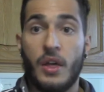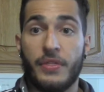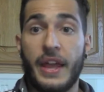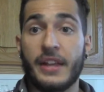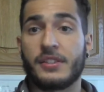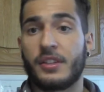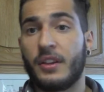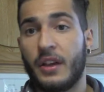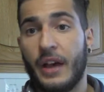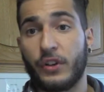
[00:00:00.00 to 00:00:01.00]
Thanks,
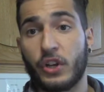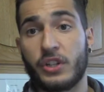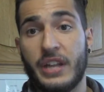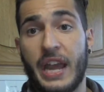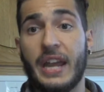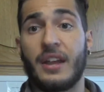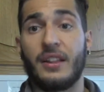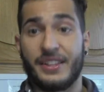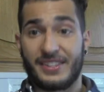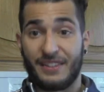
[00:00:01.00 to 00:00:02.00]
have a good day,
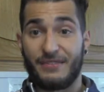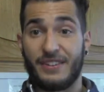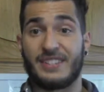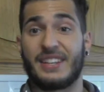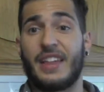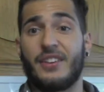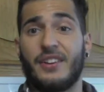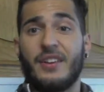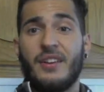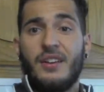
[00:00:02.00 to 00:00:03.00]
let's get fit
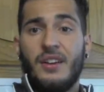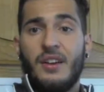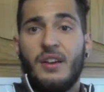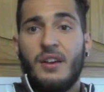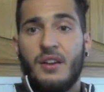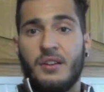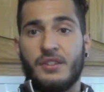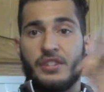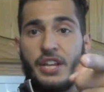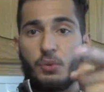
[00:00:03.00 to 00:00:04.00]
together,
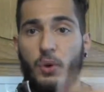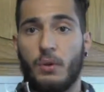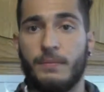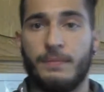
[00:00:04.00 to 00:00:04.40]
stay swole.